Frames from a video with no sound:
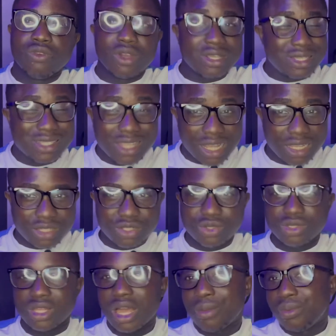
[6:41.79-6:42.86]
for instance, you
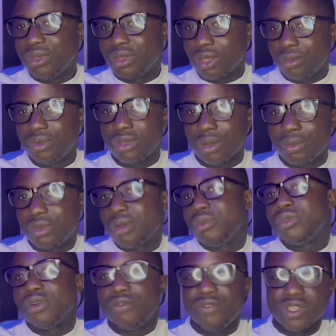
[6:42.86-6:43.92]
type in
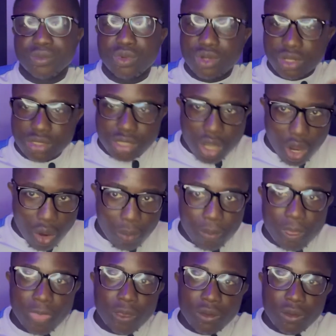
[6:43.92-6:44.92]
www.facebook.com,